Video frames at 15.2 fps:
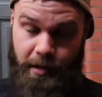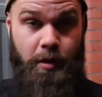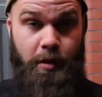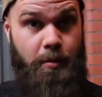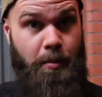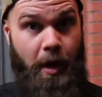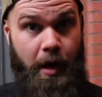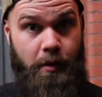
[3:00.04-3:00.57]
little
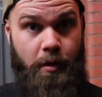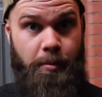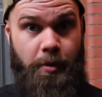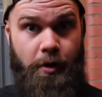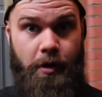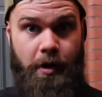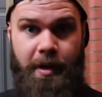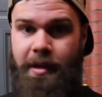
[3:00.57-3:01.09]

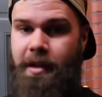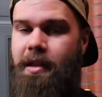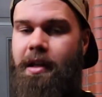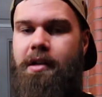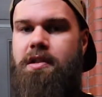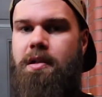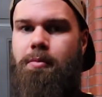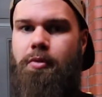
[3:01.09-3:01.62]
microbrewery, but they
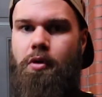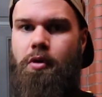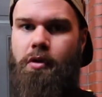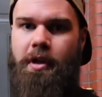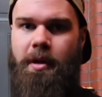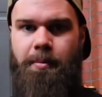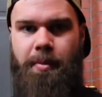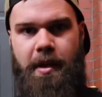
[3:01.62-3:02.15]
actually brew all
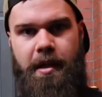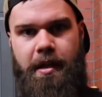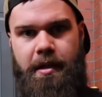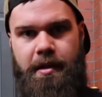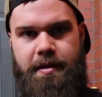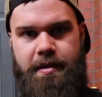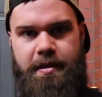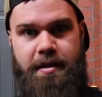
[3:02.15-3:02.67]
their
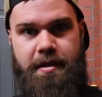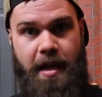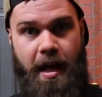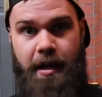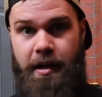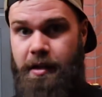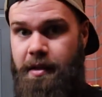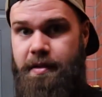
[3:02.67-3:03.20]
beers
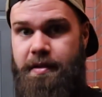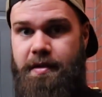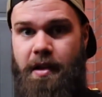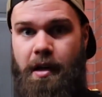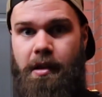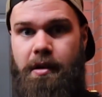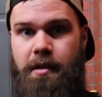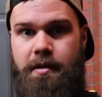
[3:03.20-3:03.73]
down in the
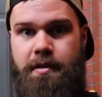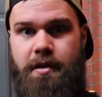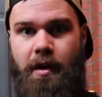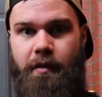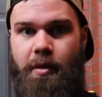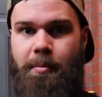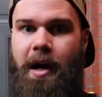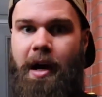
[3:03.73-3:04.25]
cellars
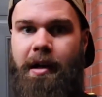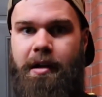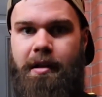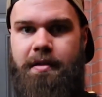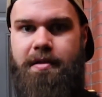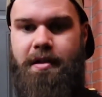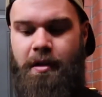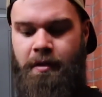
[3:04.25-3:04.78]
of the market
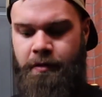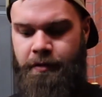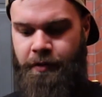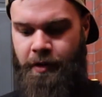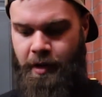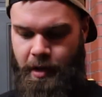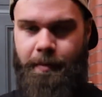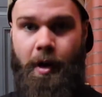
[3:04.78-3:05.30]
itself.
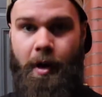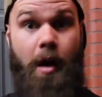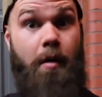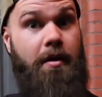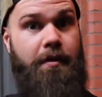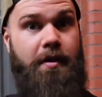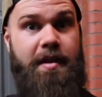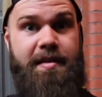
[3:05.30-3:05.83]
I
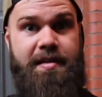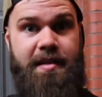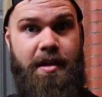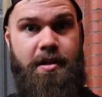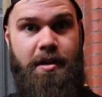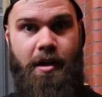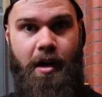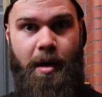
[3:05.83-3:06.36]
went for this
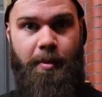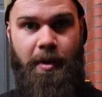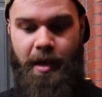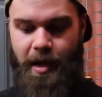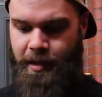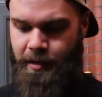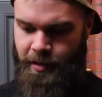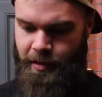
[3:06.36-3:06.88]
session IPA.